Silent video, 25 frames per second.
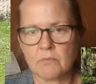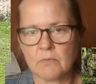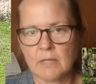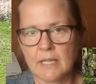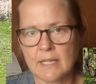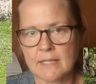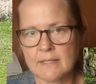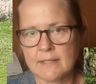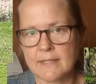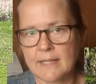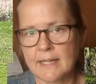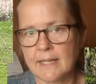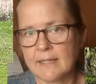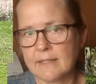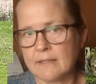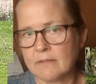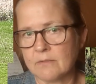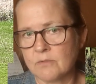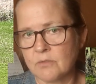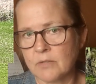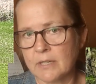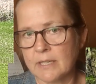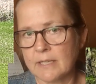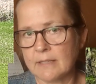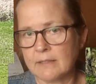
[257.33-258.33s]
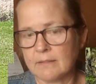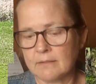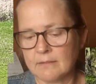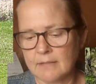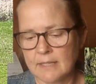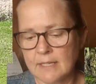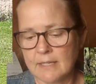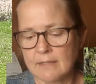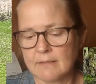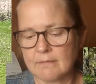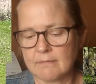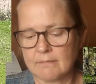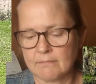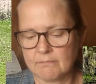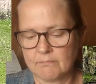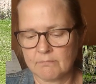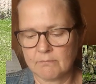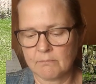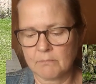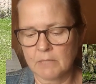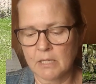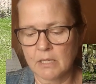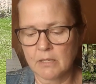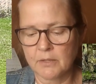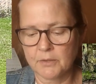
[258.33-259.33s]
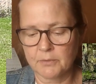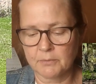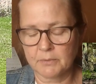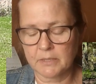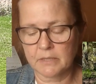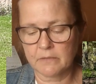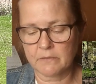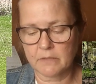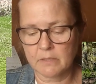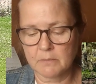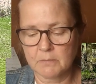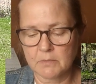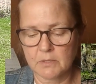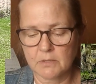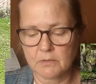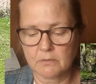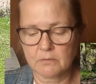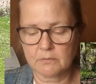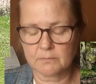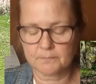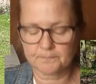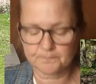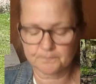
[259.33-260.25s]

has that trait, and all three of them do.